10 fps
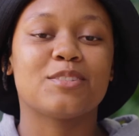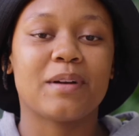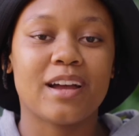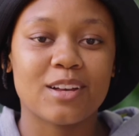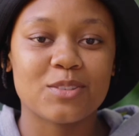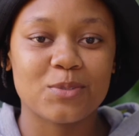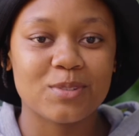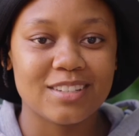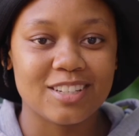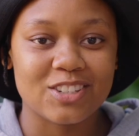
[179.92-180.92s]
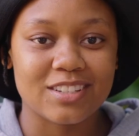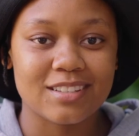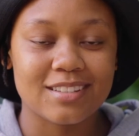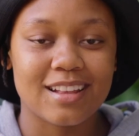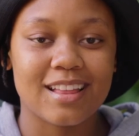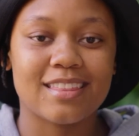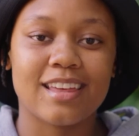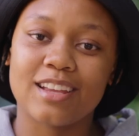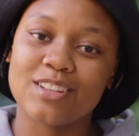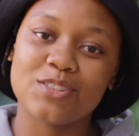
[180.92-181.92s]
To my high school teachers,
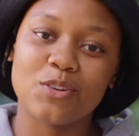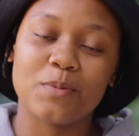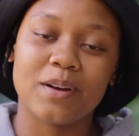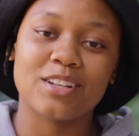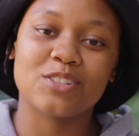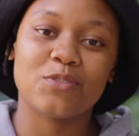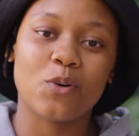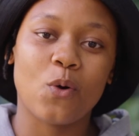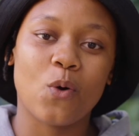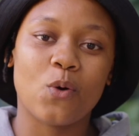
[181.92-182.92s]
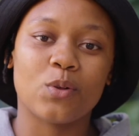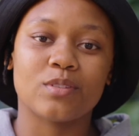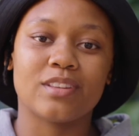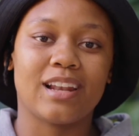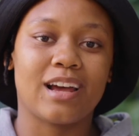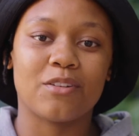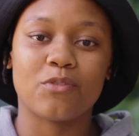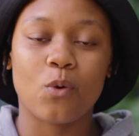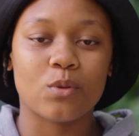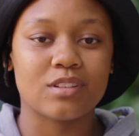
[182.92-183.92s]
thank you so much for all the
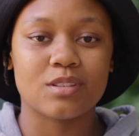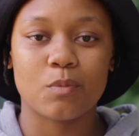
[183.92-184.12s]
love, all the